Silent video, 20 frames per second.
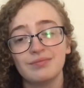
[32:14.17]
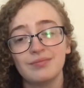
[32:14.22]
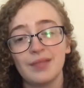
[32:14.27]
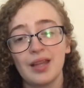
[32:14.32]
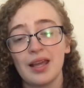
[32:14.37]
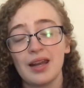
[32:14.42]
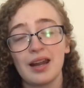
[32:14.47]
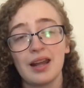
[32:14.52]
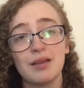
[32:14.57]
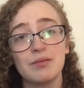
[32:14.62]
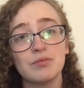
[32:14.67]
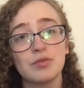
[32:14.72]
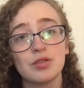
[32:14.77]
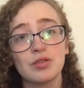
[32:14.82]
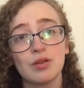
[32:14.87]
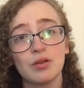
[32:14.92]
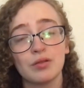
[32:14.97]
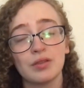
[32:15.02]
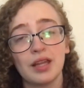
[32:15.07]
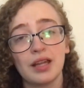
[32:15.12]
And I am
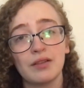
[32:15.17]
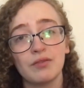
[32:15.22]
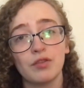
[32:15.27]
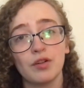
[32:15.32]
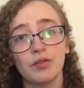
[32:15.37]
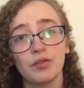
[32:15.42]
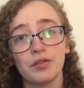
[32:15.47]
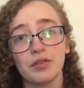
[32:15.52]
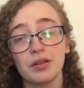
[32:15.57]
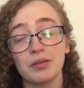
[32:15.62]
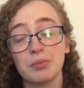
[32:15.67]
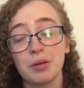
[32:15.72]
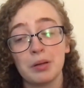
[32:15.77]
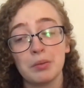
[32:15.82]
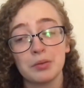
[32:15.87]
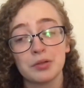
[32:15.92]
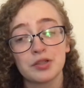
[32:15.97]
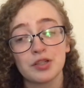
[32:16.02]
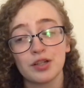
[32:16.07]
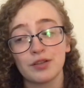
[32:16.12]
so thankful for the
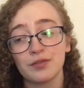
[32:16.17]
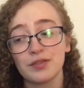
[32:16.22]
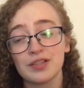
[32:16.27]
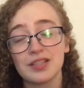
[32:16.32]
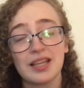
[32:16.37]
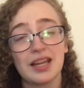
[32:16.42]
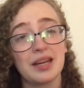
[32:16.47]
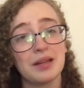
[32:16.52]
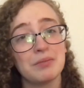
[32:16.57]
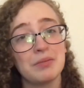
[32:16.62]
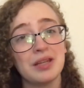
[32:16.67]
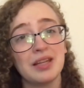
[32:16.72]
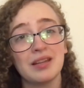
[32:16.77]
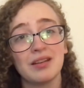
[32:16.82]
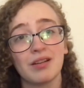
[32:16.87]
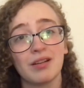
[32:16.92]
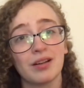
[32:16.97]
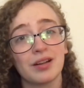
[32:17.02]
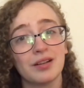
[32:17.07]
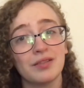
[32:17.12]
publisher for sending me an
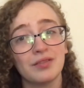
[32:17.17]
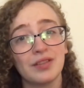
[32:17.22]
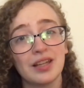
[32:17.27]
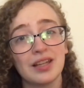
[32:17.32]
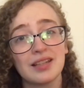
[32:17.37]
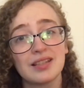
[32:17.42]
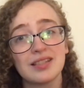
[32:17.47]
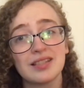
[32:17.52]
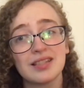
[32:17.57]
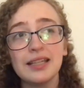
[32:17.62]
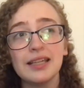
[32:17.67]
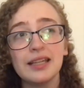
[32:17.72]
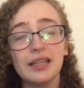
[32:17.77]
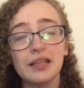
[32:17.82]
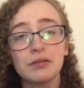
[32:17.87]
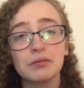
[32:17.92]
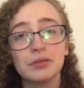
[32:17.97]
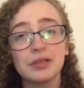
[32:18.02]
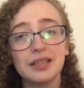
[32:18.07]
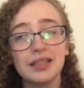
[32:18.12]
arc of this. It
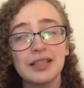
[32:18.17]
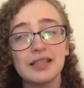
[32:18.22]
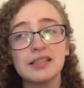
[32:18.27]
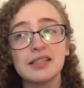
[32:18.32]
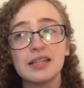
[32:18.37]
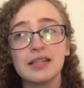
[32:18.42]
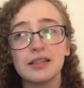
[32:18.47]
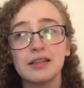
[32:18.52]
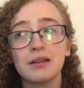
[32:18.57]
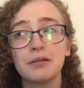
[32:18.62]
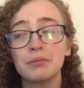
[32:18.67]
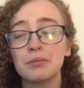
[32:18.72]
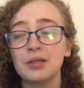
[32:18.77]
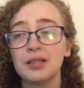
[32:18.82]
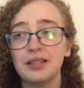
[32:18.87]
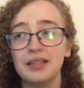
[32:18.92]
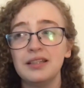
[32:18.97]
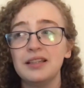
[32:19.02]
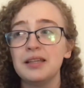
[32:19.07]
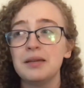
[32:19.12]
really did
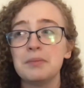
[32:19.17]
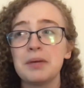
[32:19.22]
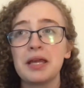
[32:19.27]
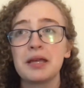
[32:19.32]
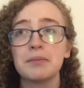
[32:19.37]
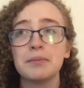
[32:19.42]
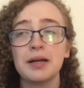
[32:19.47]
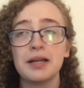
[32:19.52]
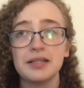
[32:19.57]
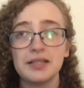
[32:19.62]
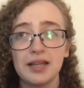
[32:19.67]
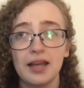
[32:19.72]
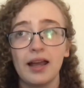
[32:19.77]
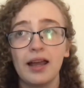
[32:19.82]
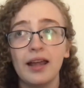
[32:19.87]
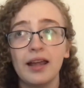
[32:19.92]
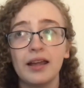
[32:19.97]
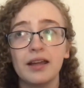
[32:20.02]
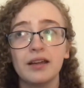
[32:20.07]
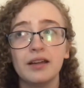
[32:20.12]
completely make my
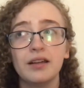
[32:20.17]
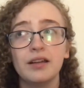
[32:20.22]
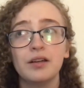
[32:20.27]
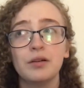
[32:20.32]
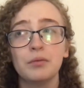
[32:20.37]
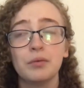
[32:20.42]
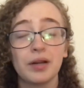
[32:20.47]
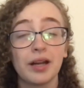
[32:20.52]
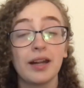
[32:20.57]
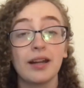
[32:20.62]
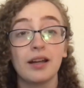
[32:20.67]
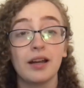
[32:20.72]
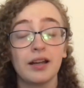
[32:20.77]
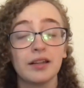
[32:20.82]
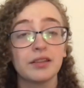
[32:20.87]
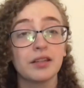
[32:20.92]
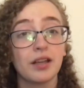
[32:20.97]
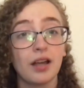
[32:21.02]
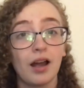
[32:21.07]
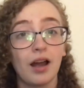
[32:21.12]
day. When I got
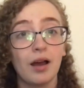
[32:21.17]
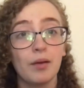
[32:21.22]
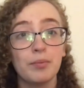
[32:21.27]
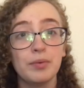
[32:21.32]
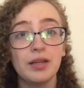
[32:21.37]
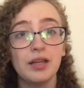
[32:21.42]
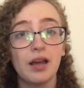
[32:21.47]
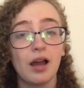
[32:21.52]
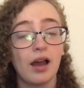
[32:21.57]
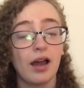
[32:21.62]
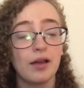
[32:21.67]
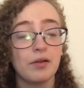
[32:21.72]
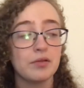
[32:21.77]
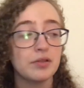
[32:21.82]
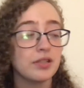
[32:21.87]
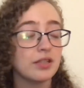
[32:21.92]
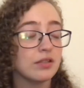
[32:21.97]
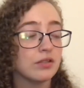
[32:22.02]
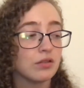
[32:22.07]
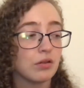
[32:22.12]
the copy, I was
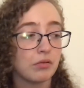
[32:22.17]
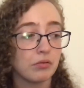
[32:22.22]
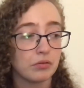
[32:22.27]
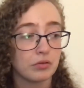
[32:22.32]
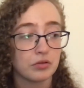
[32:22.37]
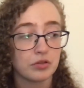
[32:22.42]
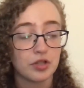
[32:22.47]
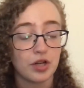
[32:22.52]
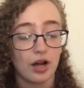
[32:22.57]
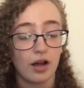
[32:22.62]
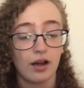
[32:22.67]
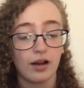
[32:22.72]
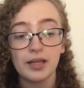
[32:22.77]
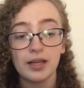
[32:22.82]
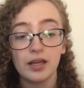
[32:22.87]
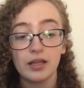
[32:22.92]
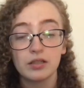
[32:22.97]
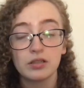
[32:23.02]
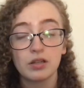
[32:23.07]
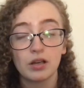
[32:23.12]
in total shock.
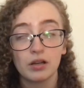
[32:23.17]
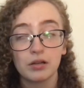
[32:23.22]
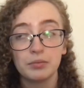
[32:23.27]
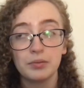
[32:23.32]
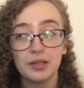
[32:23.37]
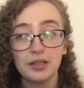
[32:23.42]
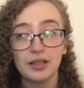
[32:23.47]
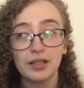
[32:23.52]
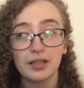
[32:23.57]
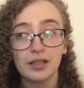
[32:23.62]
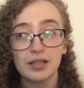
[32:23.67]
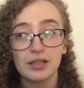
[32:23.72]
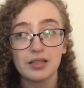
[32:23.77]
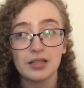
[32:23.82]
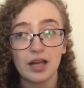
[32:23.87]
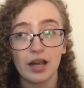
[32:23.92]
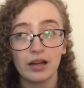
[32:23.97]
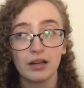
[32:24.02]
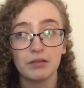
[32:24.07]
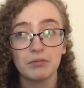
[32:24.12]
It took me like an
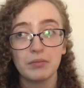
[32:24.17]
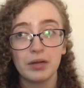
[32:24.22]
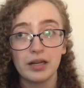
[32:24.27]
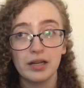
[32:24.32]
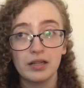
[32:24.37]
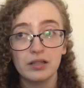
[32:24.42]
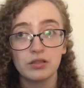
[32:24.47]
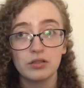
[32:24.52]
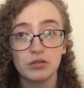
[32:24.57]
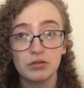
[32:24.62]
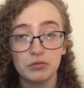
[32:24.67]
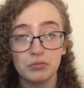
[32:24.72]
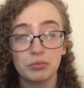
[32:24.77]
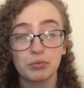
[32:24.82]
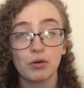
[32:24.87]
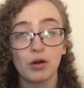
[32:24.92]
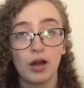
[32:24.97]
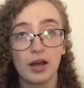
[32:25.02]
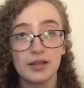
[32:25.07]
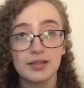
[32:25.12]
entire minute to
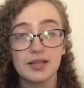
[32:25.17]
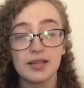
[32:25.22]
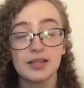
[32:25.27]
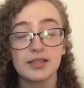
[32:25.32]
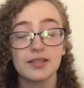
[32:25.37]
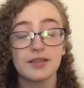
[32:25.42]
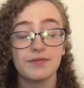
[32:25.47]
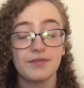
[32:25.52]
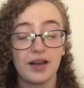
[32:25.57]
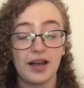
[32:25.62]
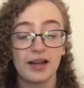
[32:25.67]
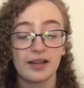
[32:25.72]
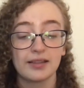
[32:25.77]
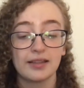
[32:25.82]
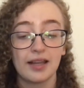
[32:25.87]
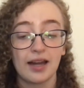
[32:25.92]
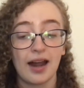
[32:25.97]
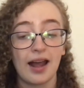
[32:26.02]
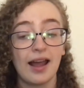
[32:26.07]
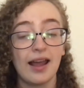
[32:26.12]
process the fact that
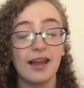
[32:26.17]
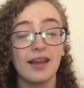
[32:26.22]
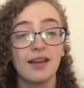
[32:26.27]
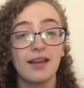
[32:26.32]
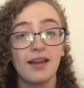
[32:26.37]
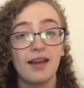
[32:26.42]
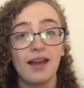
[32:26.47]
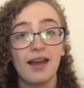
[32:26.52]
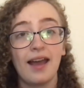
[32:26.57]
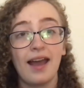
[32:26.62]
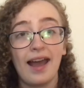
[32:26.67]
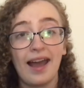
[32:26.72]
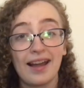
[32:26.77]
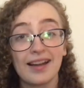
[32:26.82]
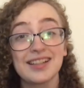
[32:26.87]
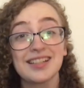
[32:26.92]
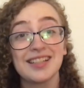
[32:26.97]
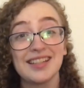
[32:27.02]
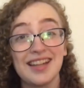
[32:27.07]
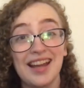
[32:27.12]
I
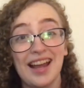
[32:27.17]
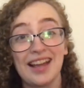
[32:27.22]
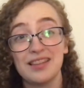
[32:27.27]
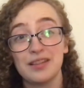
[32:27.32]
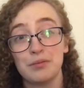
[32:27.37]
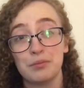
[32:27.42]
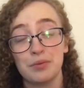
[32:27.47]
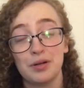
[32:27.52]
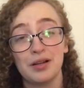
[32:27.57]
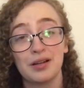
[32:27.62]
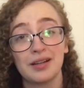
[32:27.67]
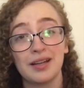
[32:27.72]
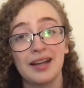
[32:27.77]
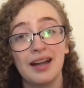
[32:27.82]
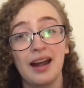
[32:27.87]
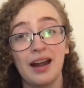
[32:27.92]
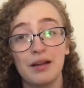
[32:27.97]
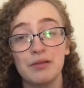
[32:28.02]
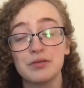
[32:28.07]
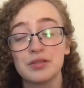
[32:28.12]
actually had the book and
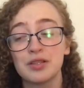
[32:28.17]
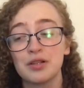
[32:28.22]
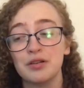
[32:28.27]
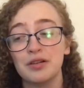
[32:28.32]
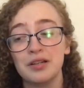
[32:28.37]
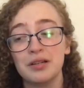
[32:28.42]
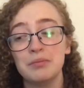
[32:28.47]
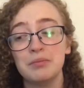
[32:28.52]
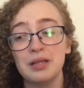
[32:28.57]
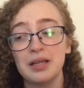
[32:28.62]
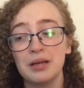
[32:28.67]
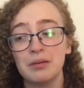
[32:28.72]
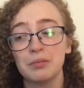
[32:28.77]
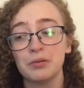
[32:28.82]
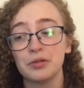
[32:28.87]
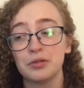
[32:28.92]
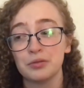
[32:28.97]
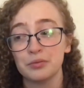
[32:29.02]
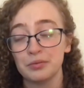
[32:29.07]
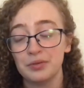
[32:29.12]
I was going to be able
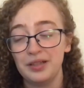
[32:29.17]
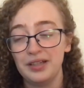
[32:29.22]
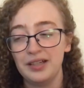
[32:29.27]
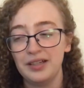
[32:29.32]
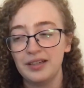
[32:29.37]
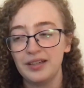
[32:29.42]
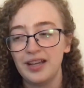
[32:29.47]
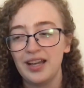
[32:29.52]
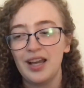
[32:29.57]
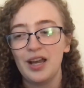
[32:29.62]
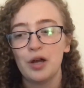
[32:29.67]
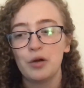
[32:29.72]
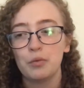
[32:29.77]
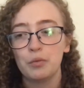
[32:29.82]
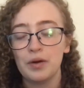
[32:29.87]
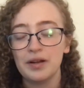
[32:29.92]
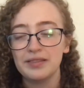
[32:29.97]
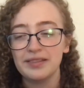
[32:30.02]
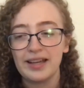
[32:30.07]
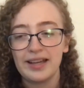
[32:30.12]
to read
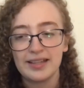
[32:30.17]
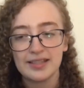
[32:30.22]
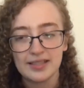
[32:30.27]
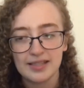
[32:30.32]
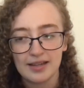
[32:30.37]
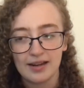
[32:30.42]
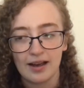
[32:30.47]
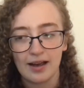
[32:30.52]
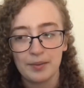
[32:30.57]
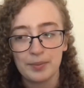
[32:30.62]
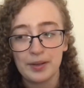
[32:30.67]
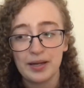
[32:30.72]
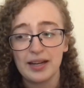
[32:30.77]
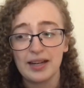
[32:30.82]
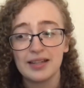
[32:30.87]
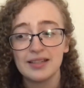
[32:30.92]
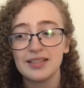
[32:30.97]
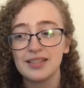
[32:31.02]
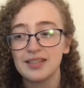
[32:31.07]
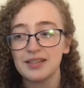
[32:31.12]
One Last Stop, and I
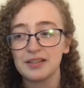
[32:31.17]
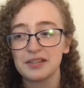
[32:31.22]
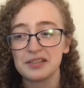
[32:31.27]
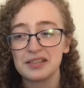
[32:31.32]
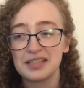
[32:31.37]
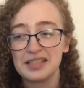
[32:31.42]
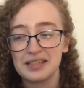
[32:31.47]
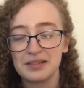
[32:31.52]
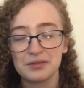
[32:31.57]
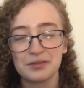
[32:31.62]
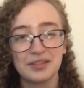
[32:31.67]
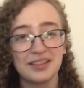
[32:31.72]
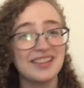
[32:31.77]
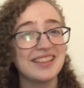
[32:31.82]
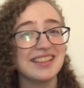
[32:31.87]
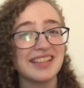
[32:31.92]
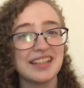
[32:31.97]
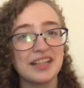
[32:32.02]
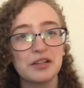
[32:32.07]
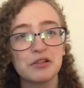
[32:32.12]
still didn't really
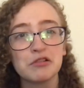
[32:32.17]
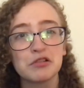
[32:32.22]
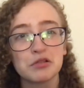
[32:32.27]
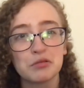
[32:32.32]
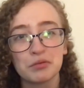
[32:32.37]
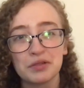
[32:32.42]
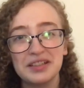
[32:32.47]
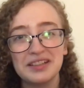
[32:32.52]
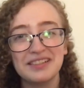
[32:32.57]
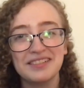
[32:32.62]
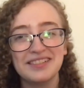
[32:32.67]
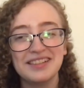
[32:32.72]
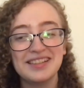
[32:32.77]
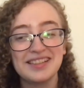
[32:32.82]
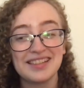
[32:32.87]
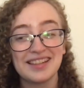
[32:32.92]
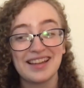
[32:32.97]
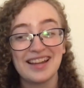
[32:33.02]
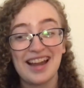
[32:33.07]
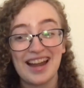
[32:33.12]
think it was real
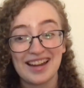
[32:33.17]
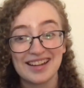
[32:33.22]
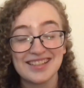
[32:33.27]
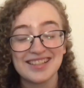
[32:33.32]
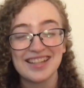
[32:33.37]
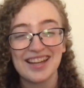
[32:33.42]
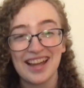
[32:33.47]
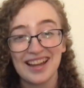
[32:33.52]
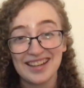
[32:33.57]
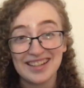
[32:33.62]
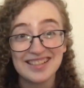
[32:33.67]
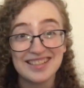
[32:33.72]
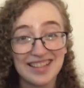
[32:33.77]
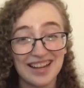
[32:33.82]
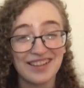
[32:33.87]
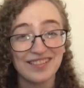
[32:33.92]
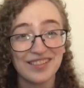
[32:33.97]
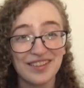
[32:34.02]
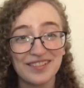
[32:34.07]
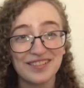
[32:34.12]
until I actually had it
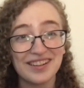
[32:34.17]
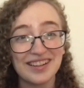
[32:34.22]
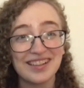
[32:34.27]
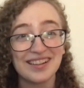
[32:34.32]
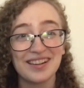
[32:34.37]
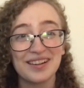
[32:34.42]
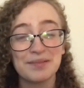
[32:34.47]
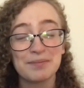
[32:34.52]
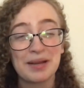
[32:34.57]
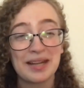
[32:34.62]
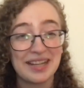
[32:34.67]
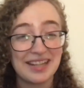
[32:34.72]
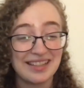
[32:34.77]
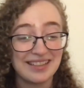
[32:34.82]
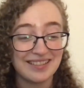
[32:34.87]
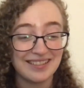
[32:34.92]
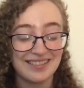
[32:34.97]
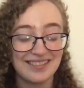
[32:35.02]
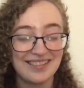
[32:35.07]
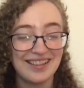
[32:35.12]
downloaded on my
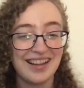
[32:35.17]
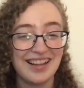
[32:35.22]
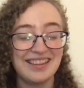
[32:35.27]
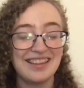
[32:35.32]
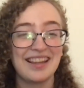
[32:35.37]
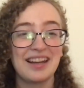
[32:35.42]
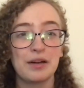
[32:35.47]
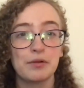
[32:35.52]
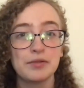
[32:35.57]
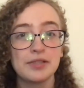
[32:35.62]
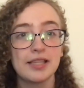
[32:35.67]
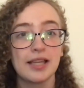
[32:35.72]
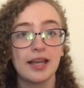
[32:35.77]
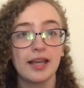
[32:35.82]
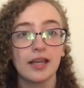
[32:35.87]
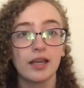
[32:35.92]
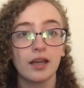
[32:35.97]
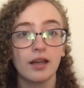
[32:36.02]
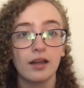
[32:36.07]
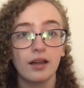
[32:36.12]
Kindle, and then I was
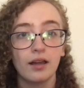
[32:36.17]
like,